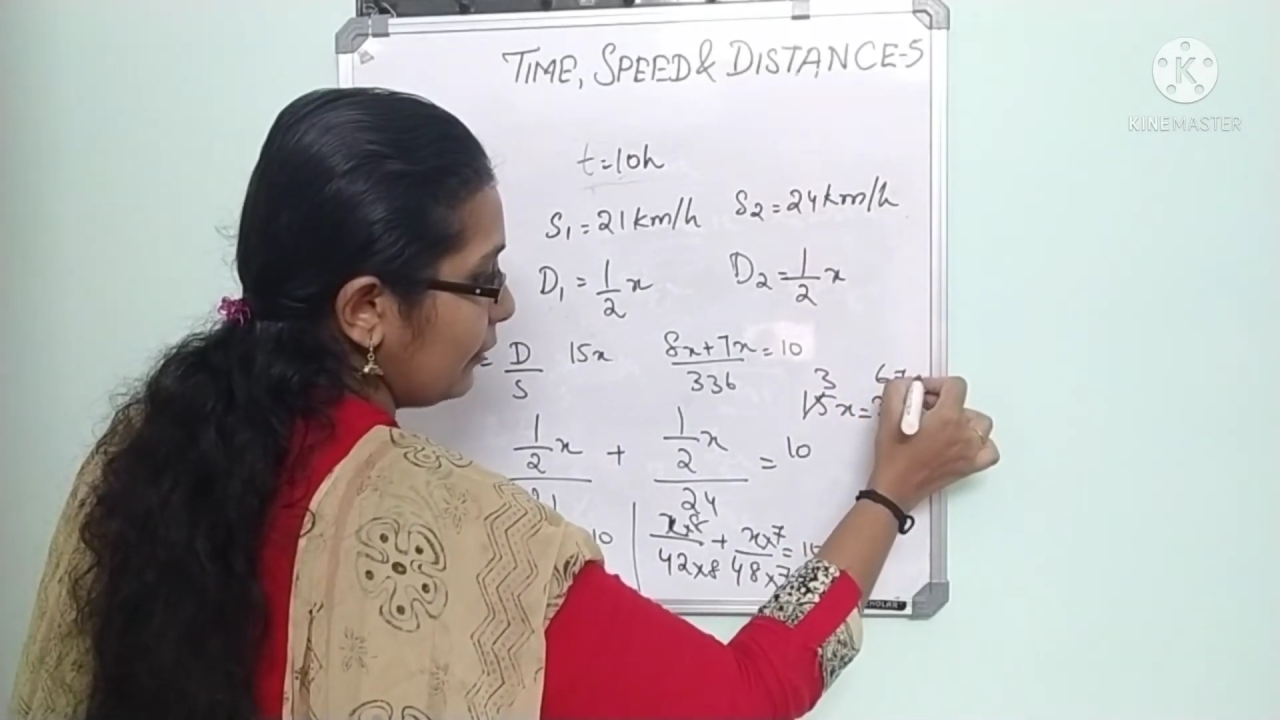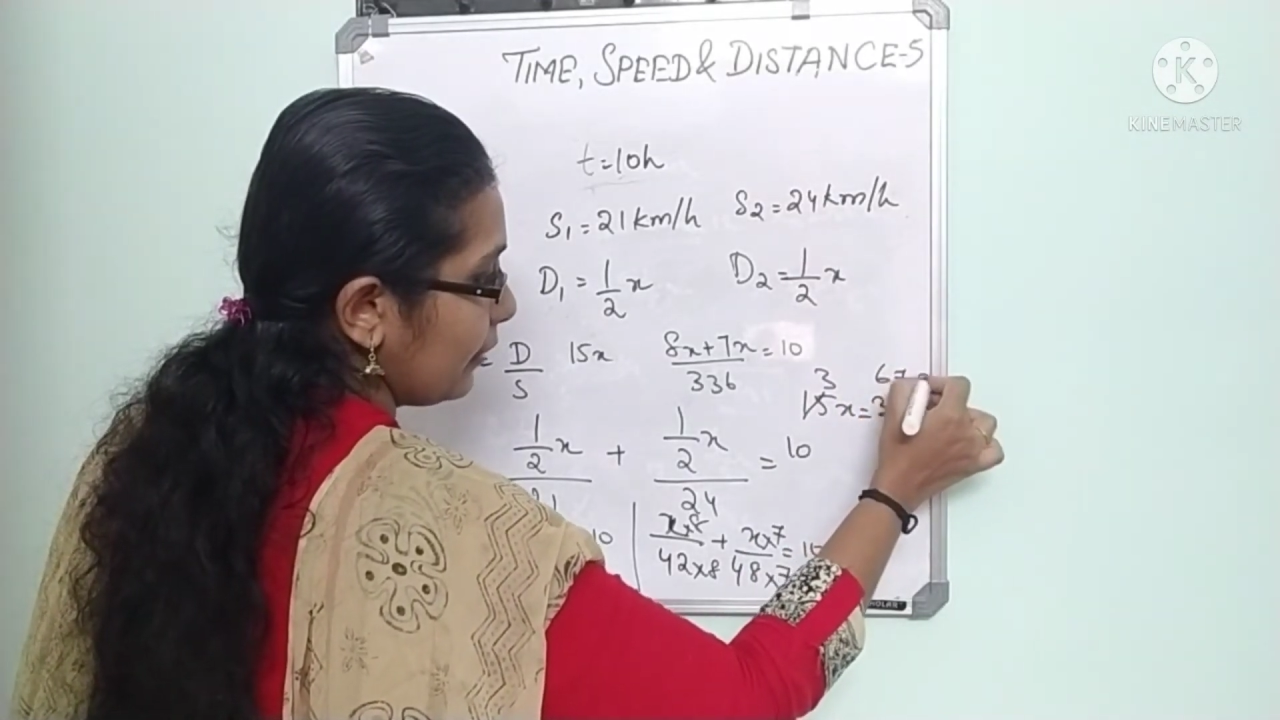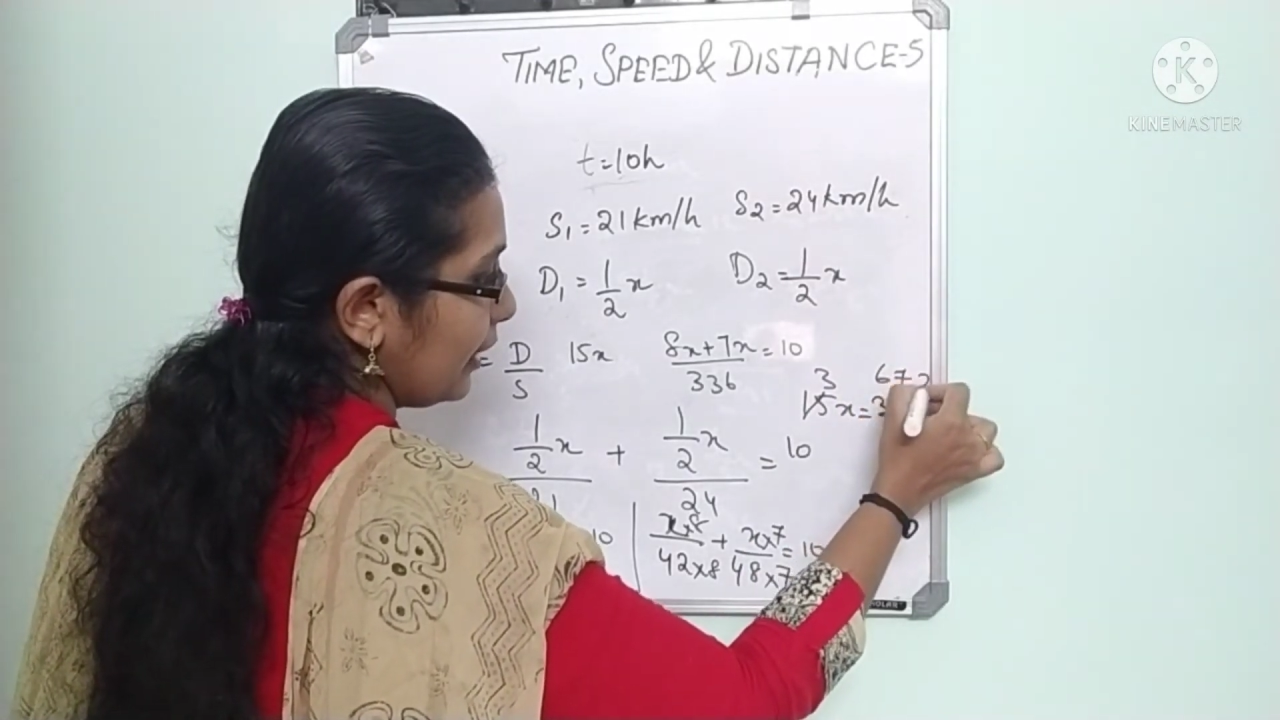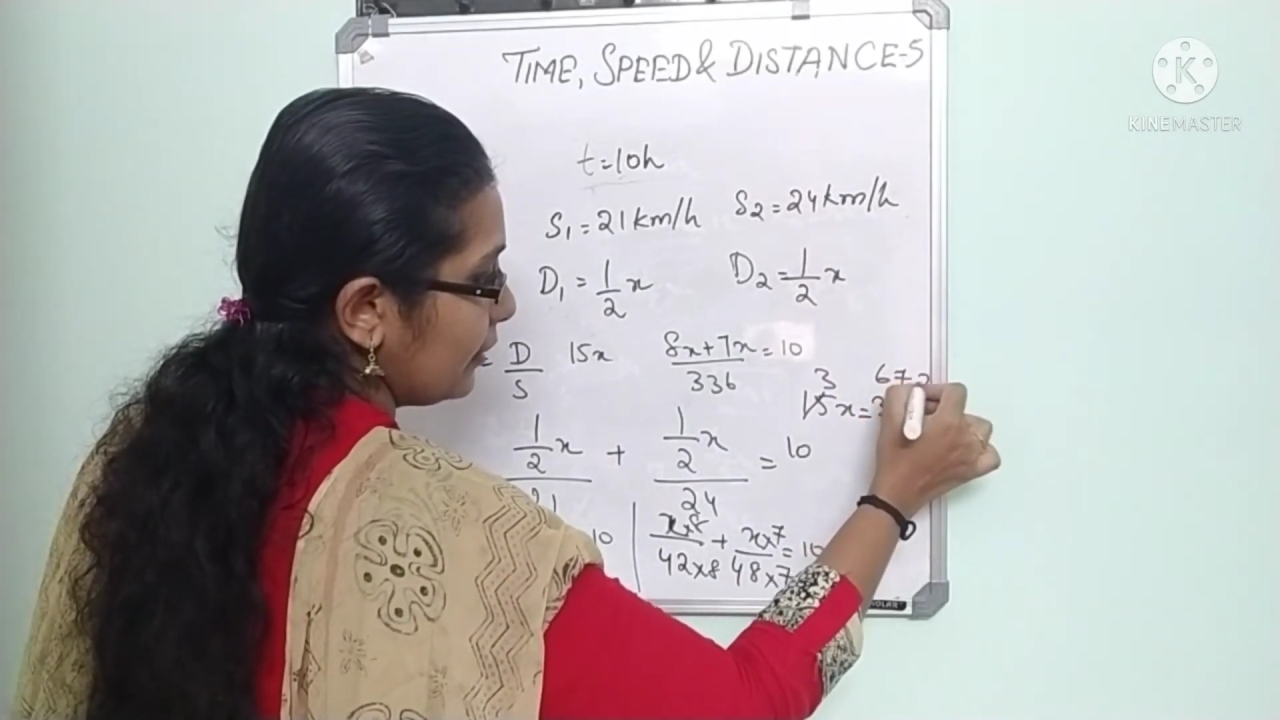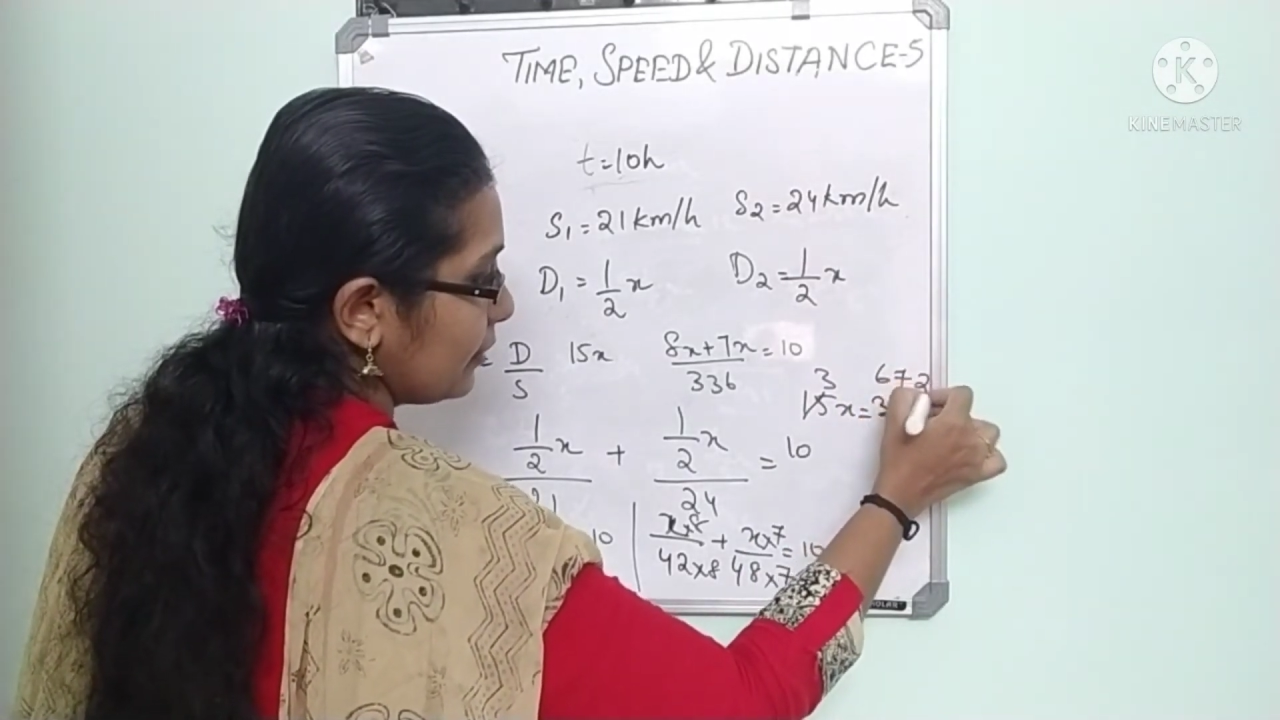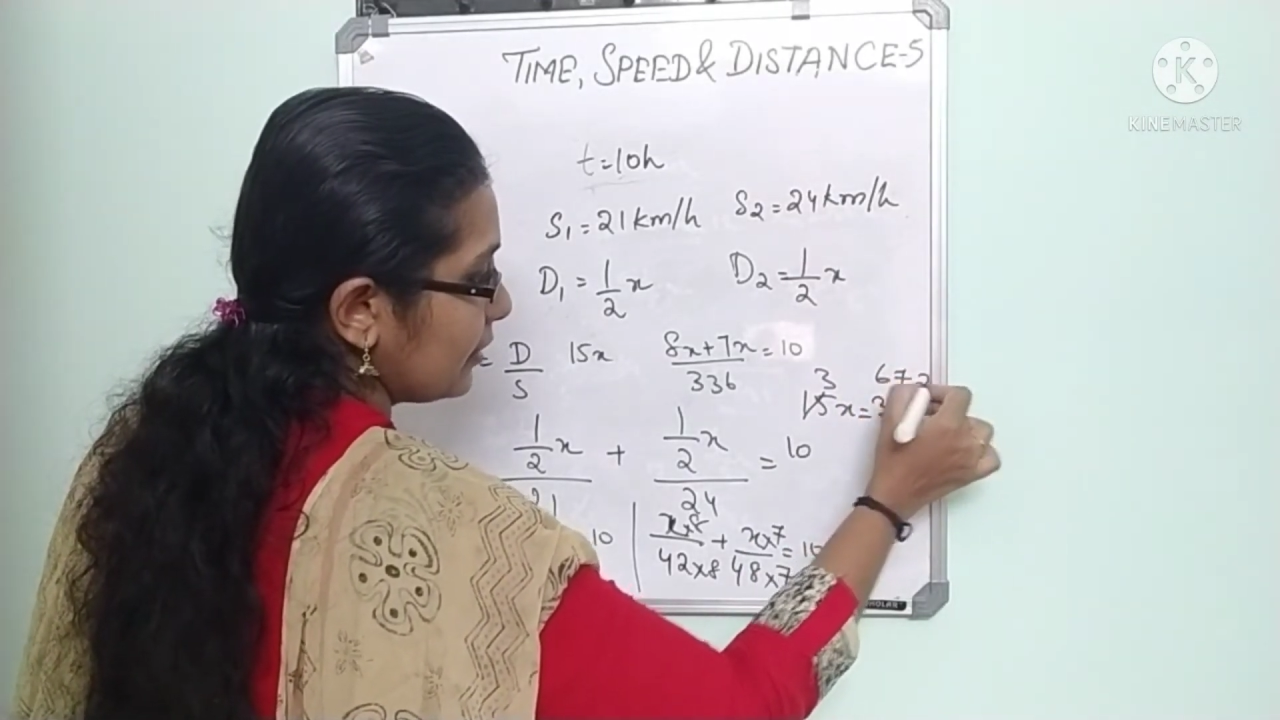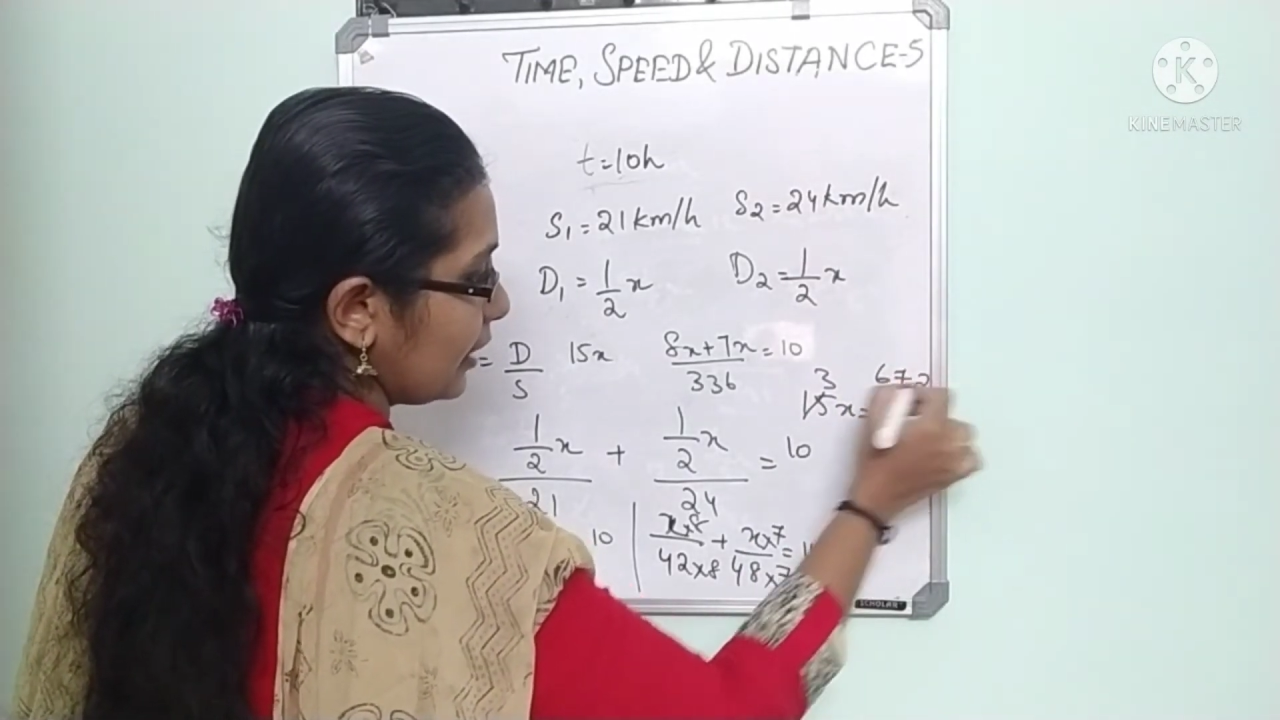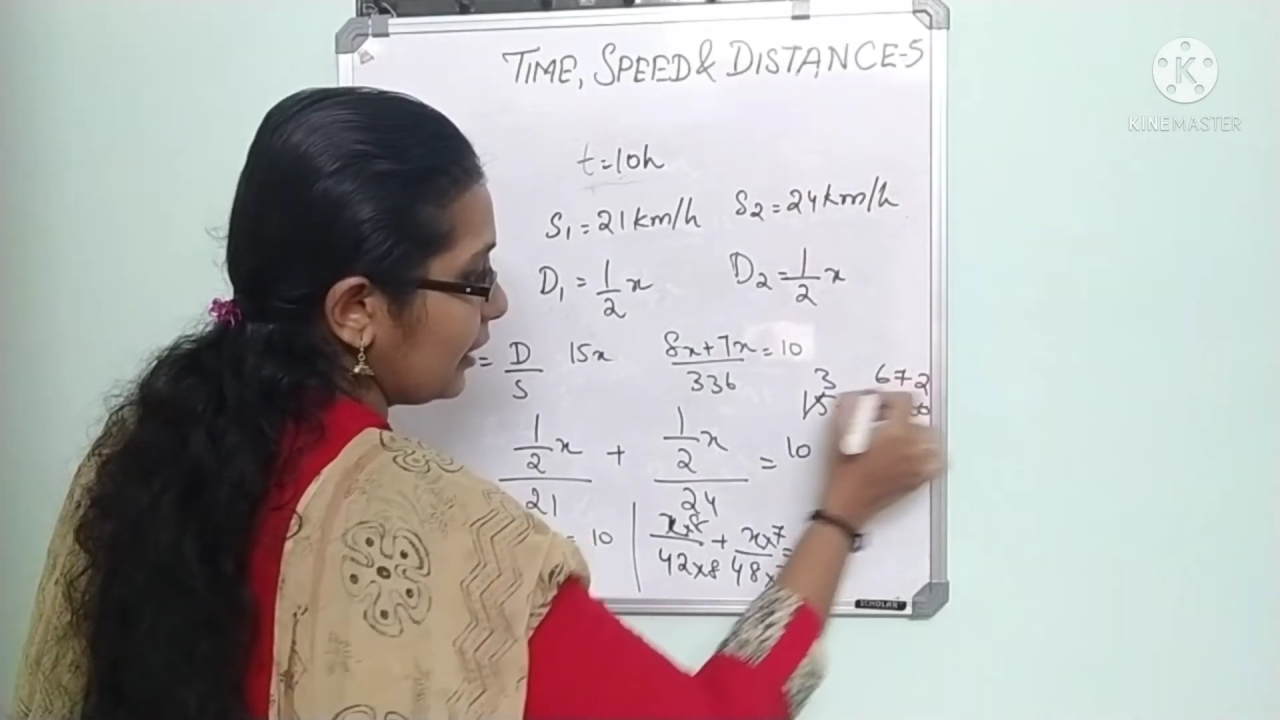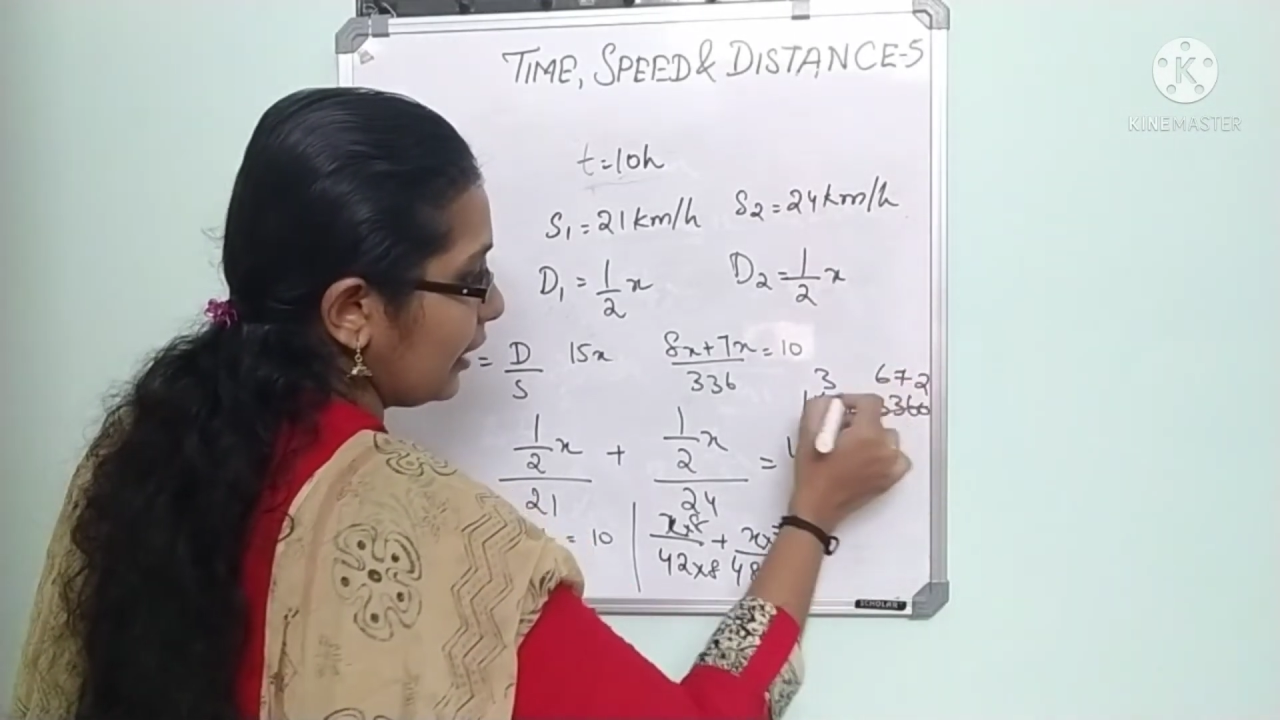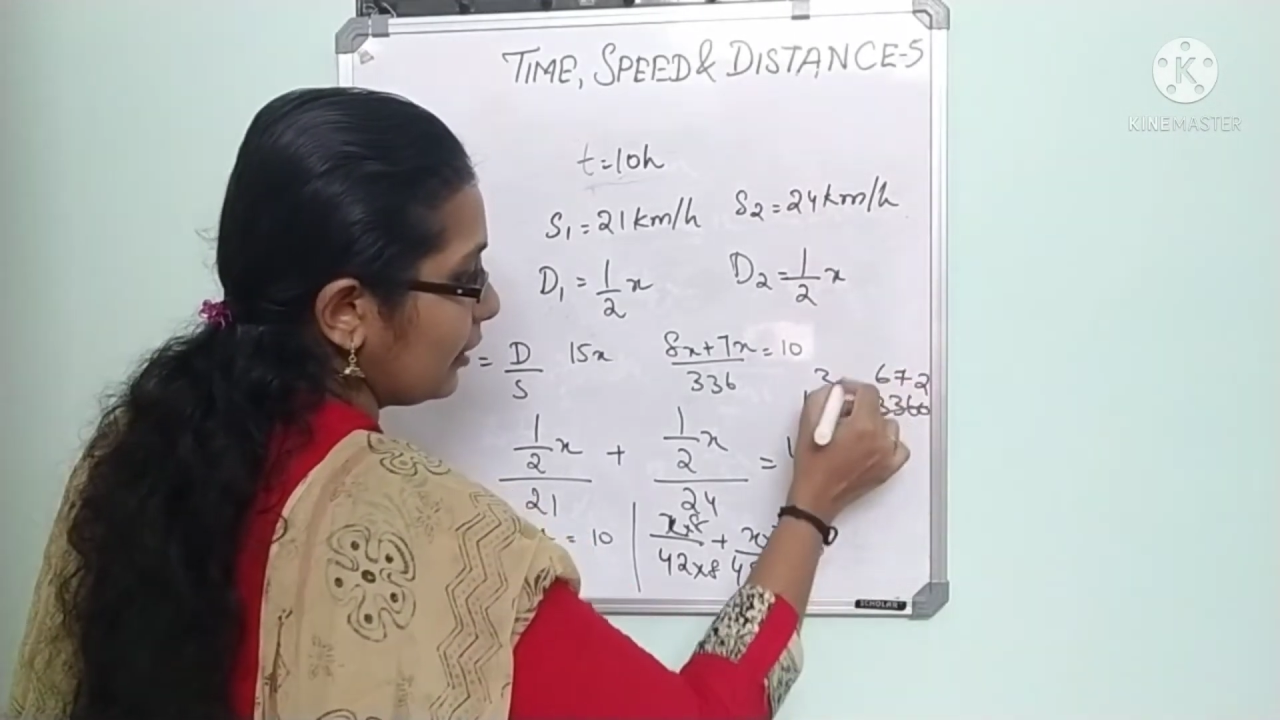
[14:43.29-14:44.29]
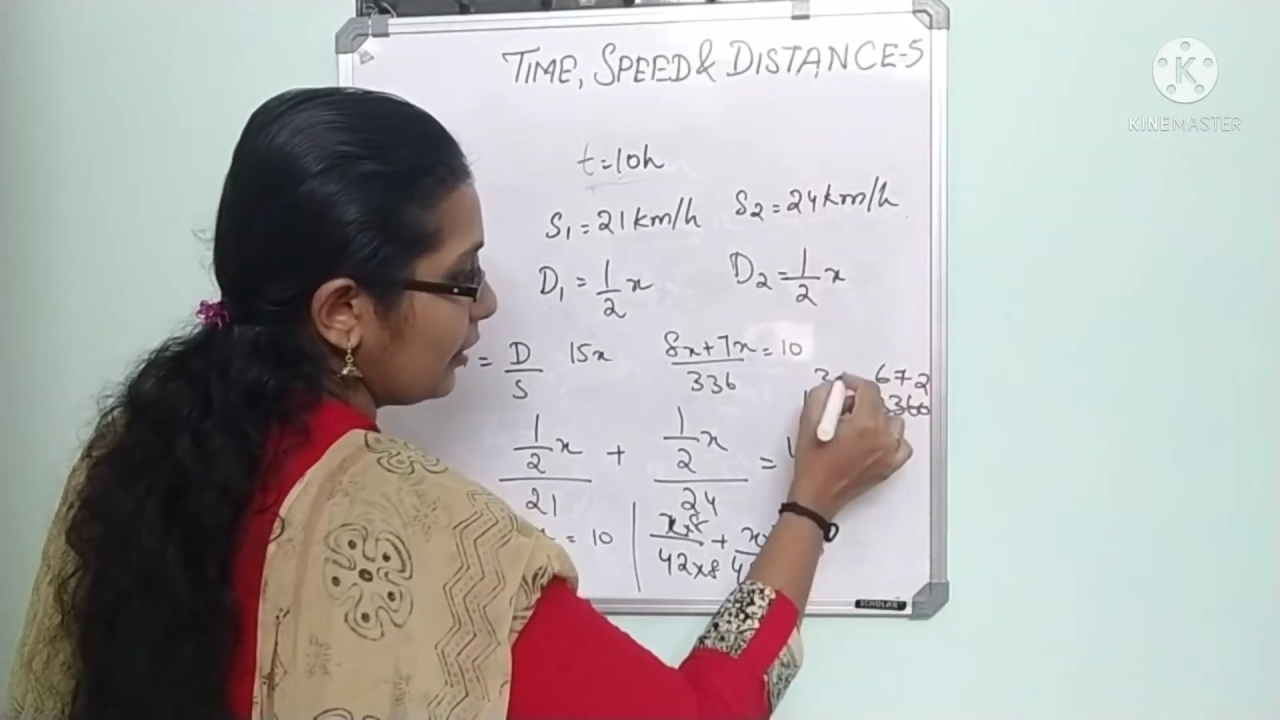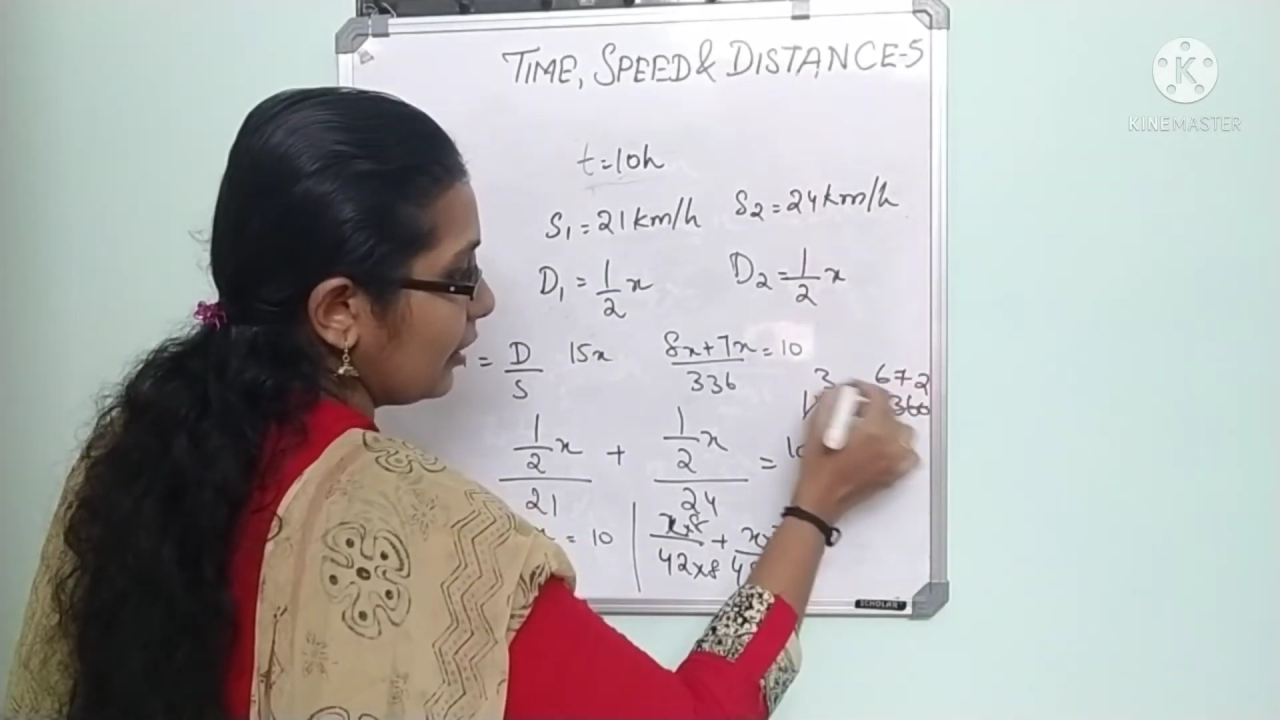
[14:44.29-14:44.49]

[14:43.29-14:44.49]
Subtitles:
5 2s are 10.